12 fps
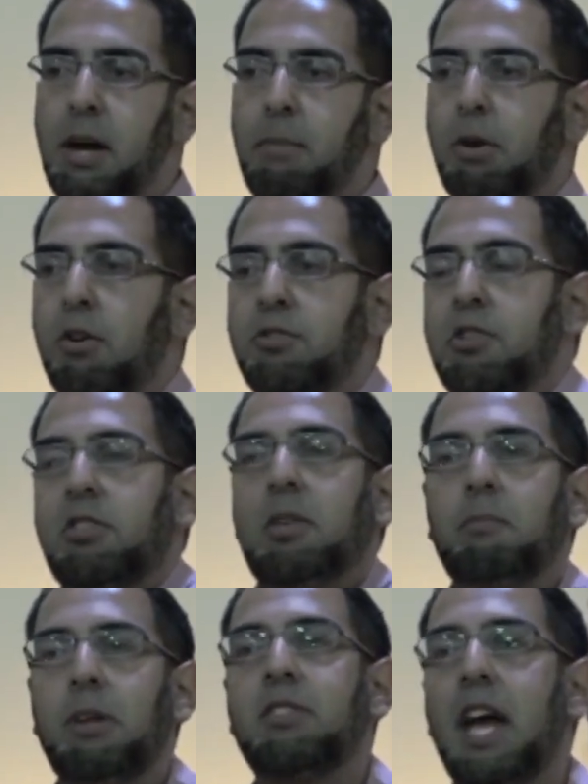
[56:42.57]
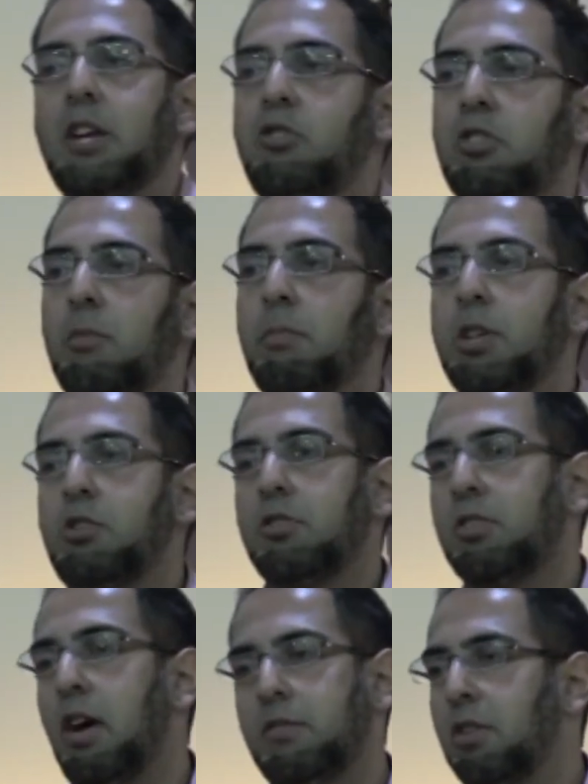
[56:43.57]
Because just simply saying you submit
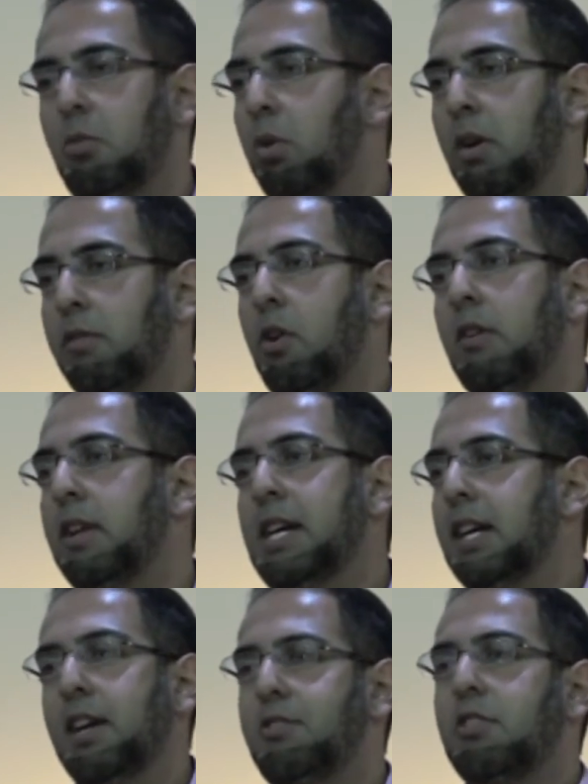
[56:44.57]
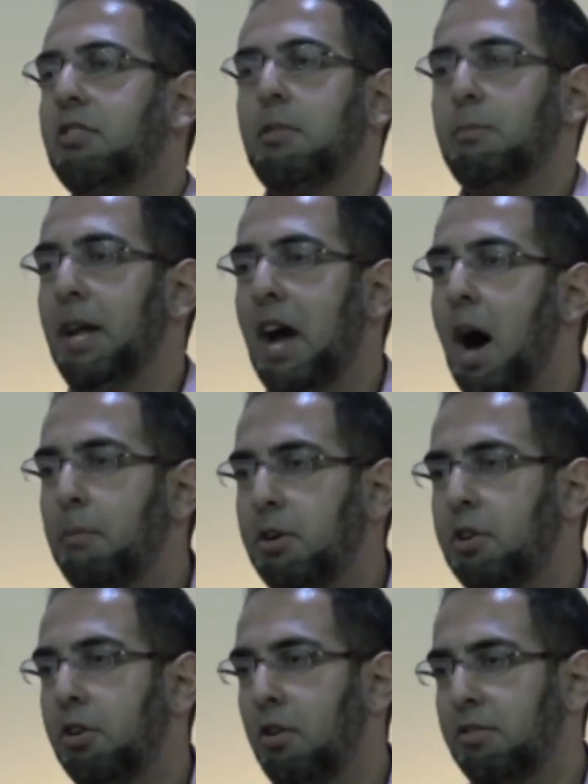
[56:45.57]
yourself to the will of God is just simply an
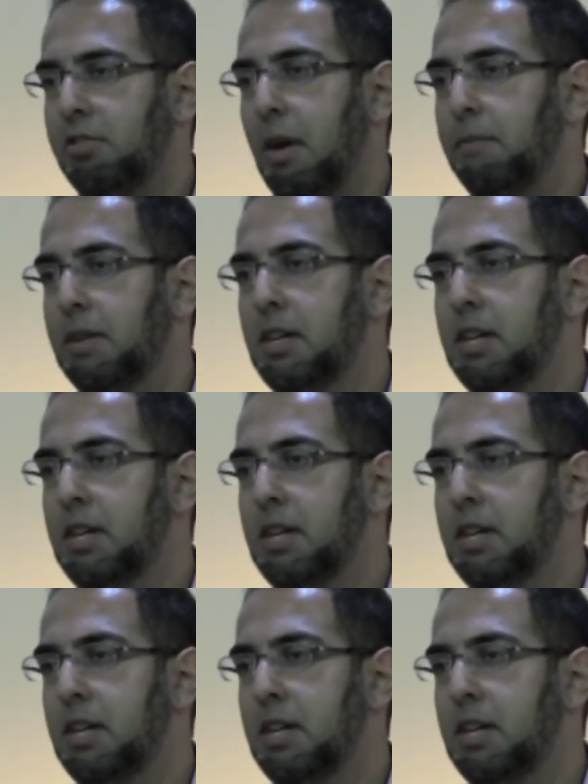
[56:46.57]
arbitrary concept.